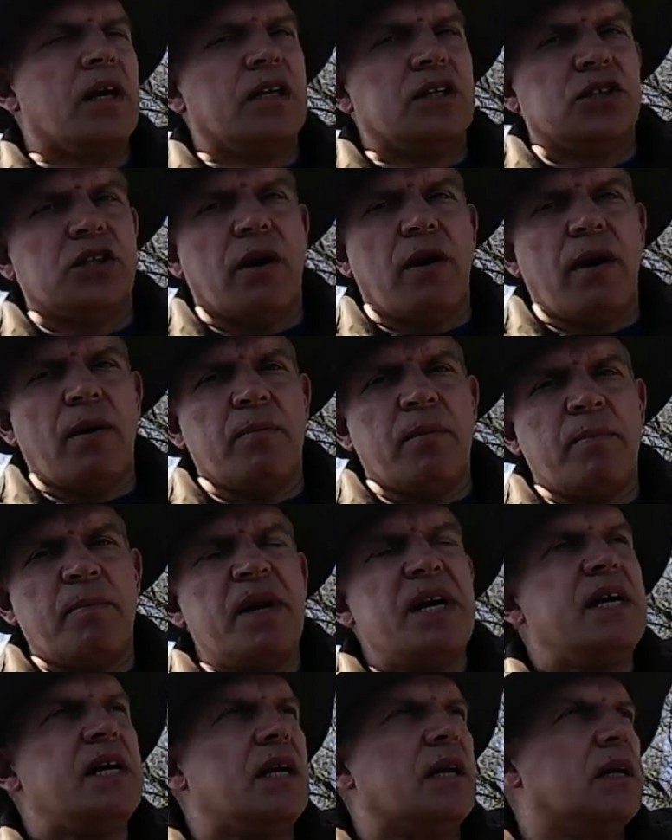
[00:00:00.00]
So I'm
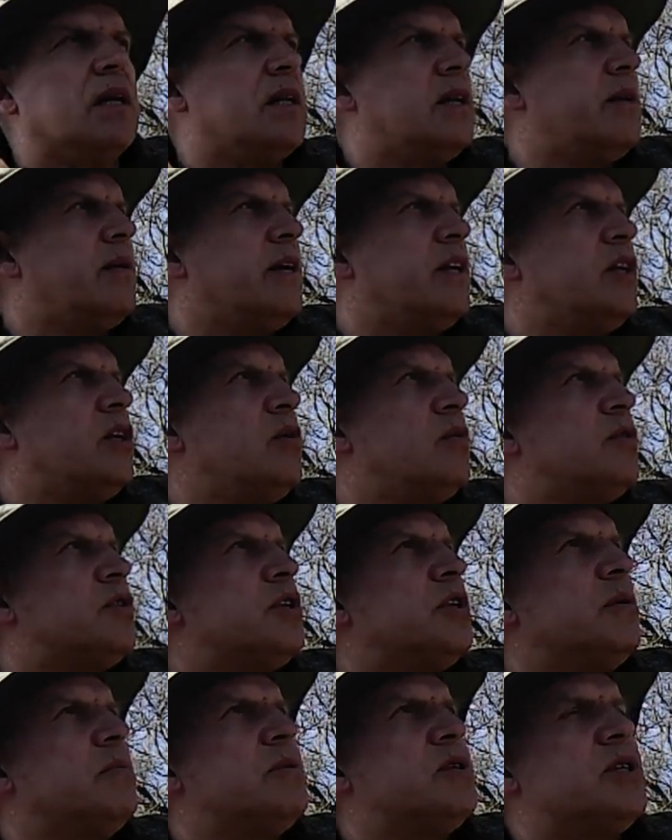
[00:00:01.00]
immediately doing
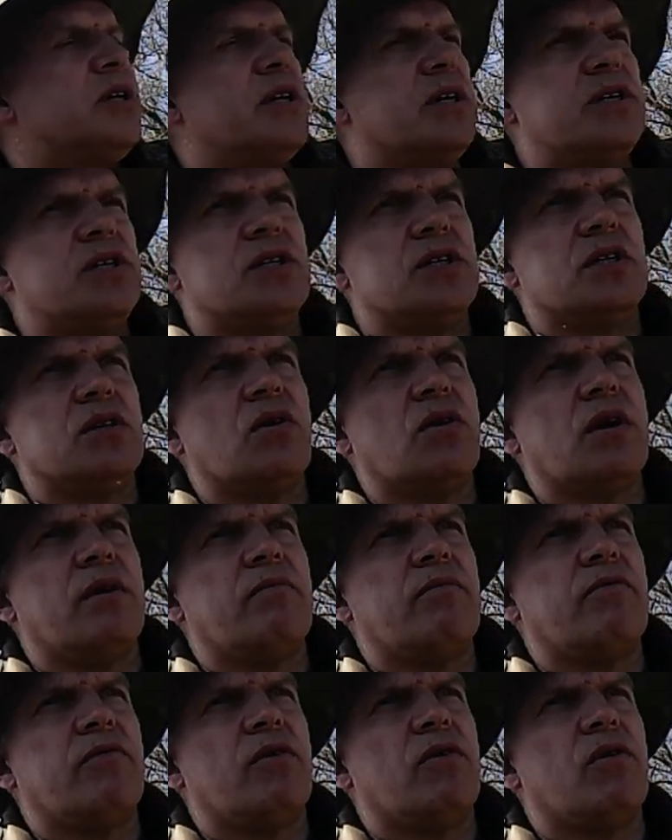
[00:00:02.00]
YouTube searches
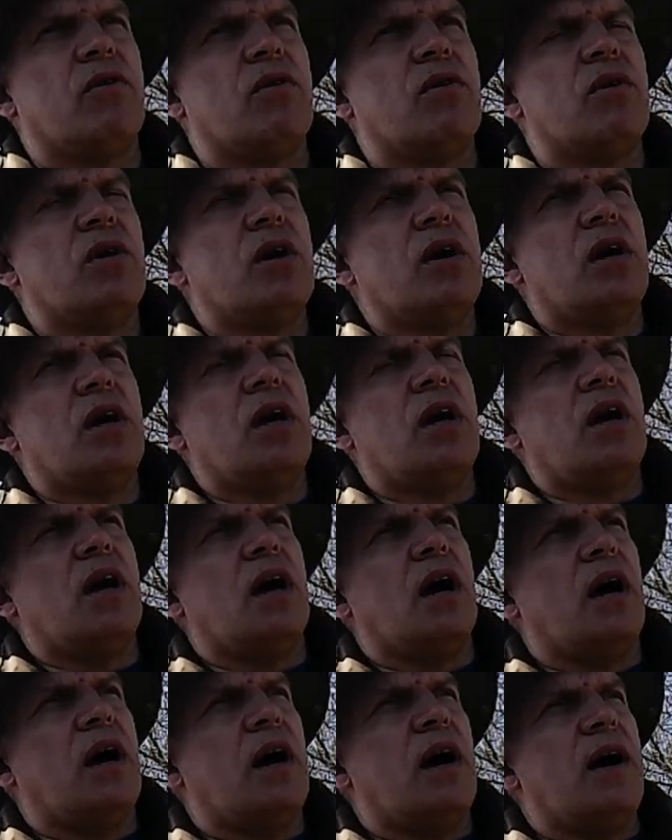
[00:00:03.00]
looking for,
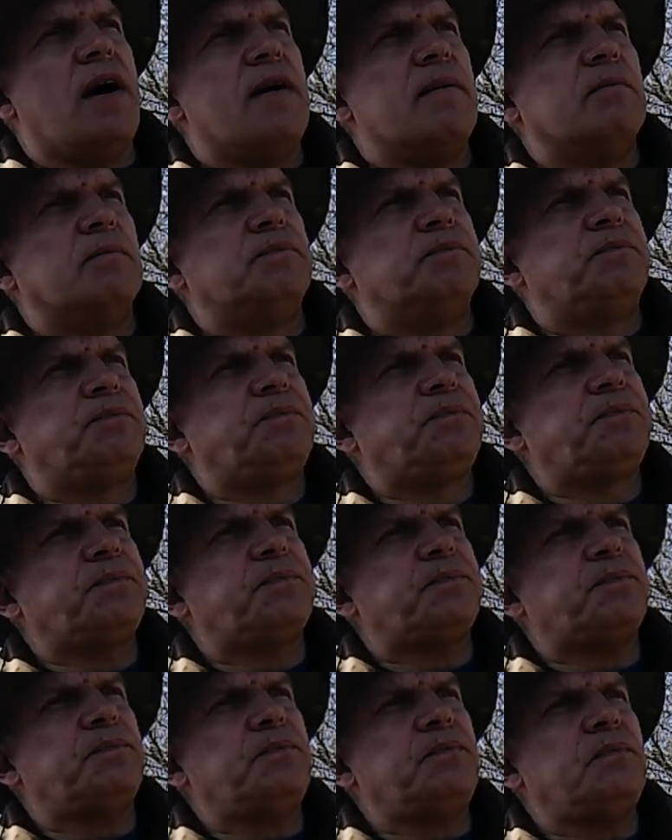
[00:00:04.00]
you
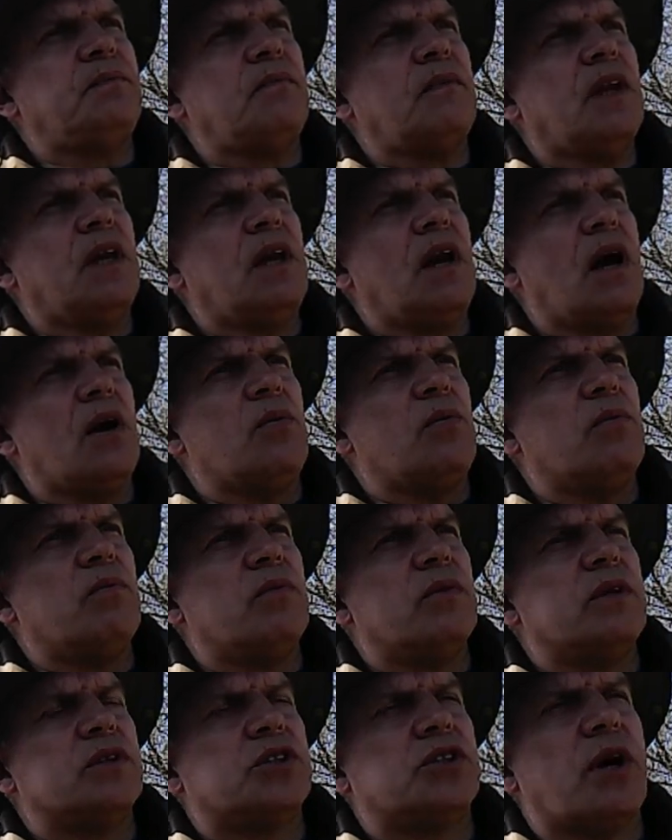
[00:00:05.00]
know,
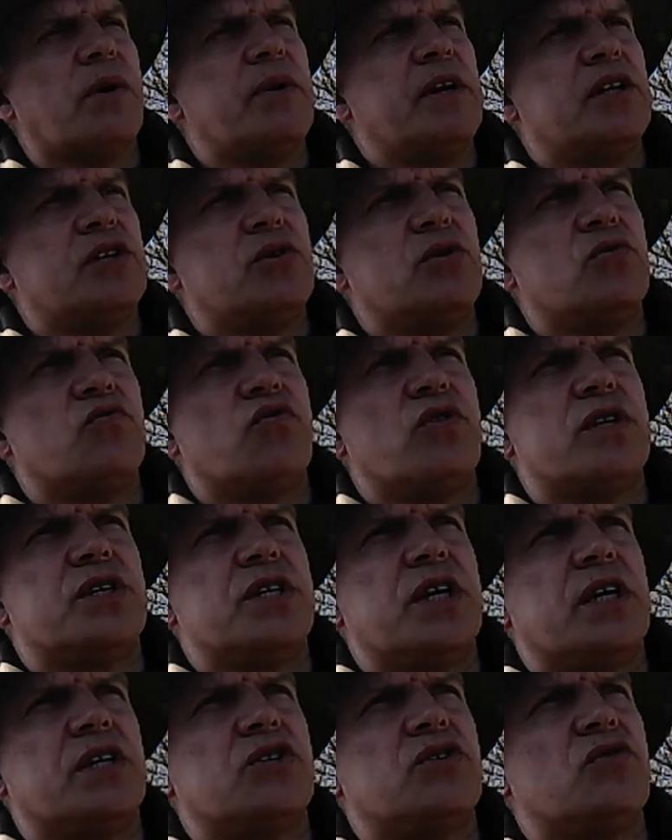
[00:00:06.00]
the Sony 200,
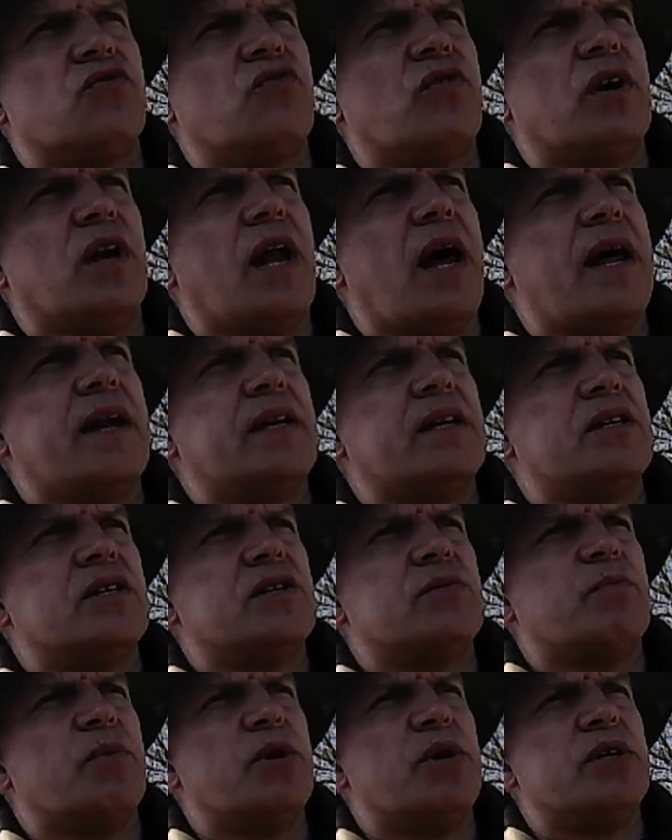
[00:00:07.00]
600
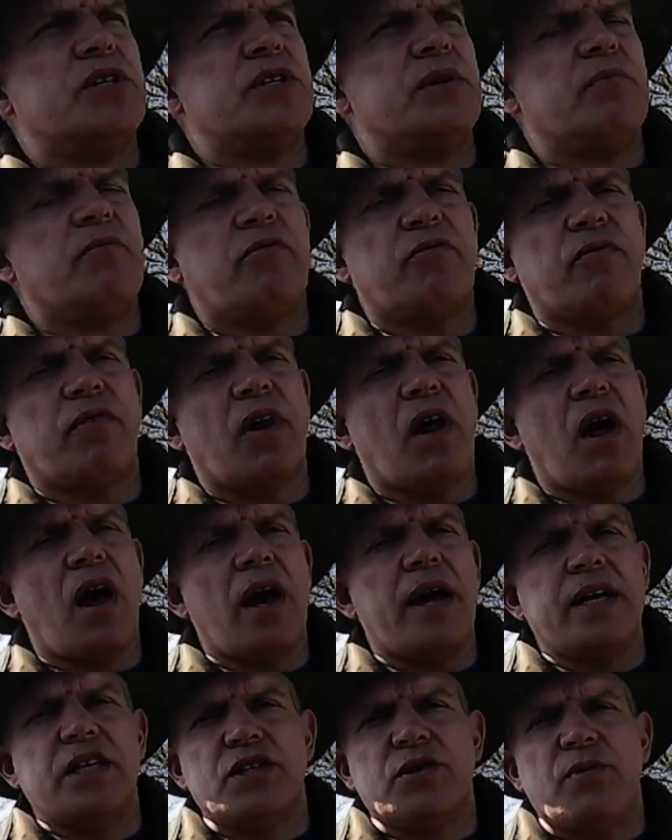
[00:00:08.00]
lens, birds in
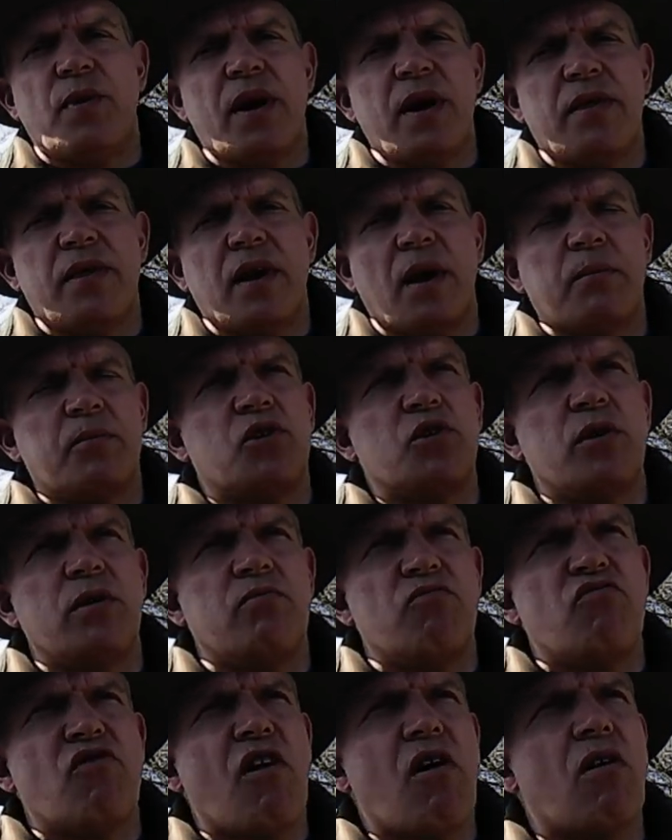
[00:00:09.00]
flight, is there anything I'm
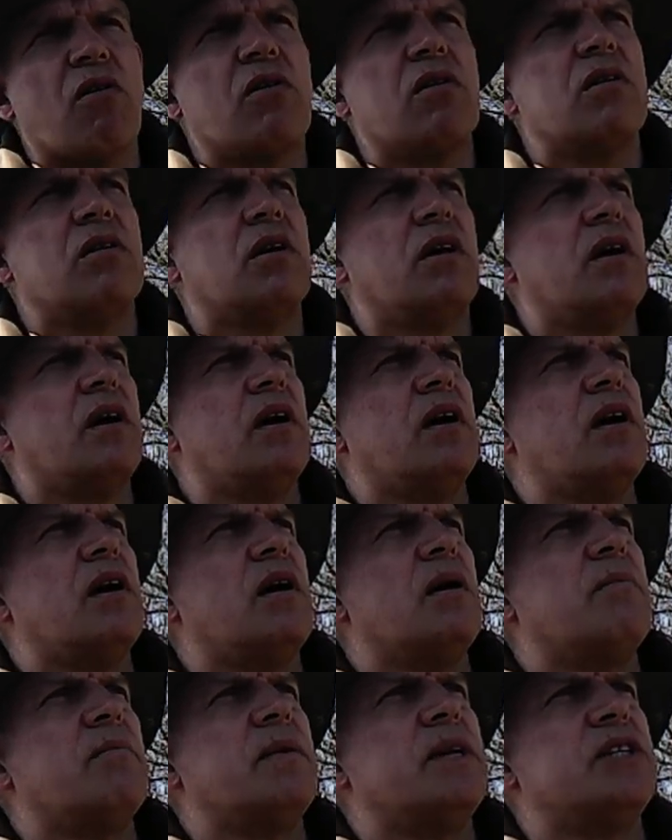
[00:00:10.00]
doing wrong?
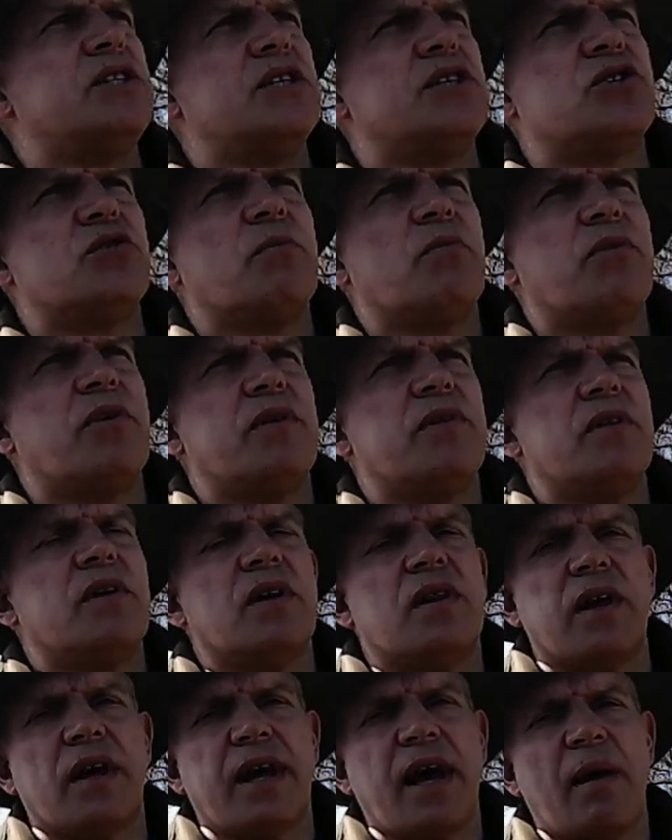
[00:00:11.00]
Is there something
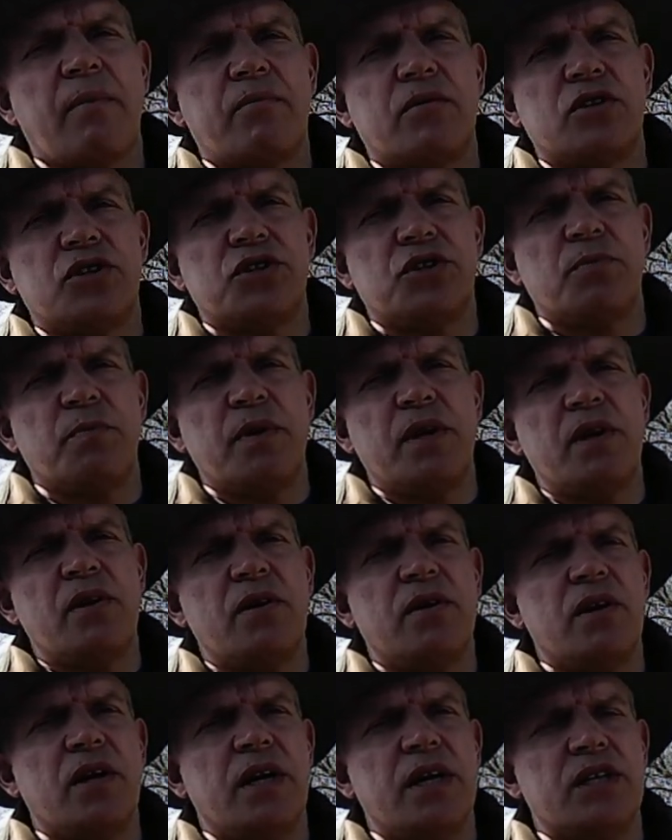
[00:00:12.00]
that the camera should be
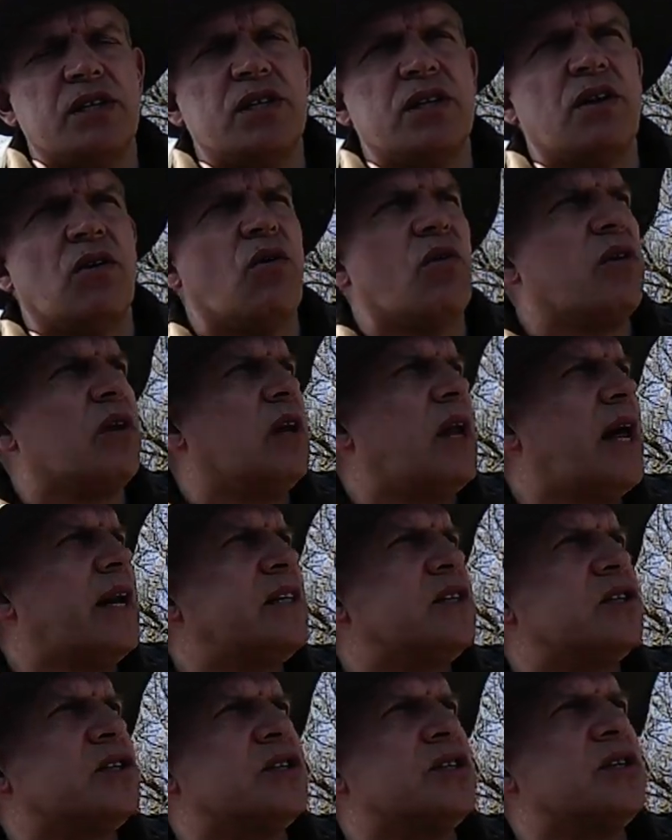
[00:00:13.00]
doing that isn't, or the
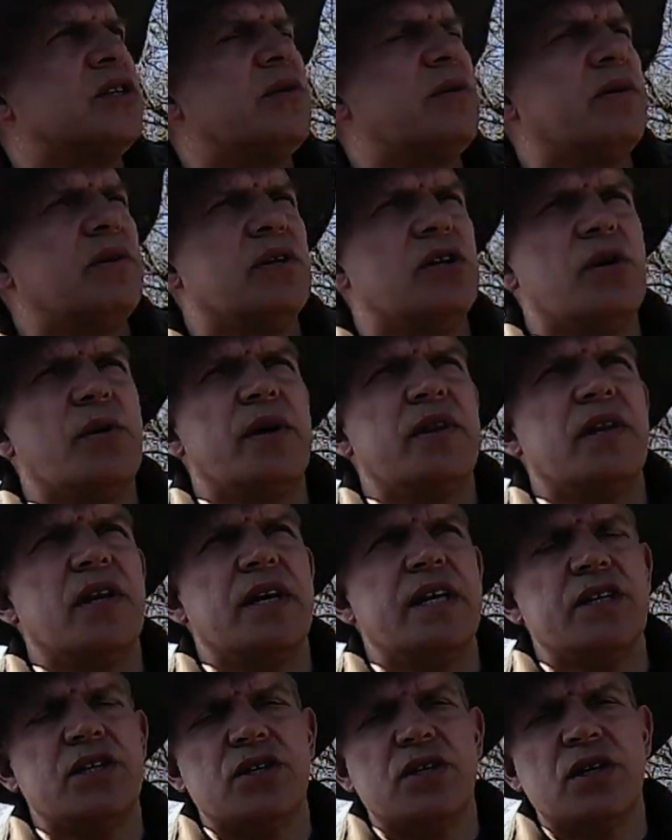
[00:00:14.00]
lens is doing that
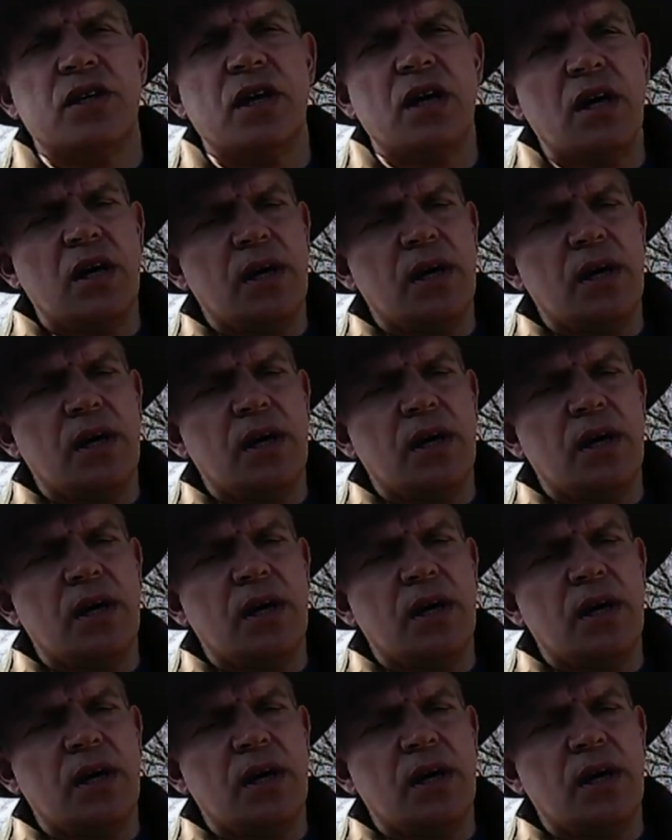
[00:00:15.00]
isn't?